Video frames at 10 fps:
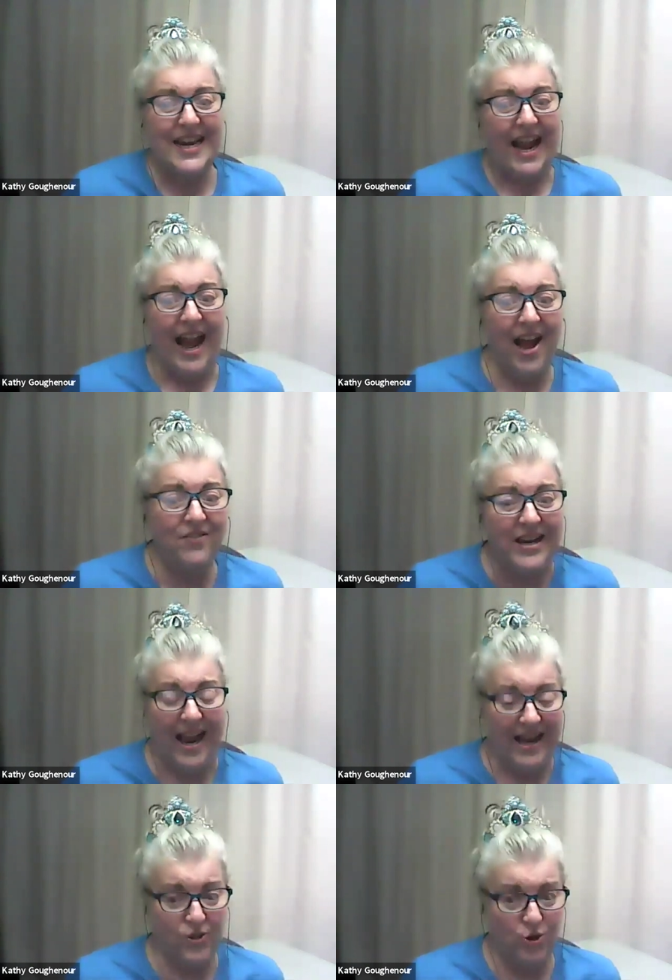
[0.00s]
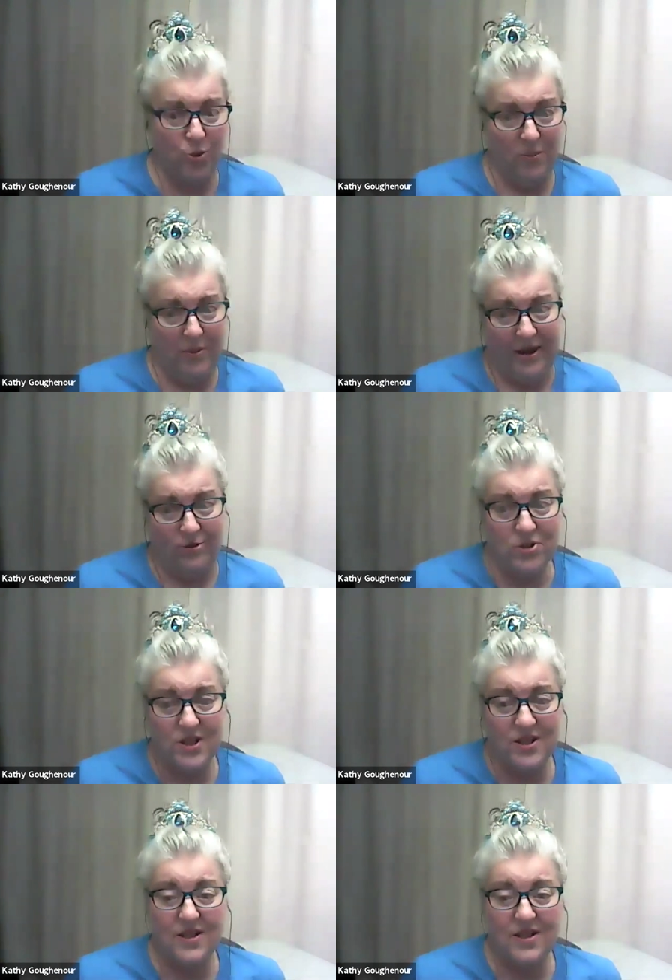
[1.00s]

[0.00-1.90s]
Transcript: that I haven't asked you about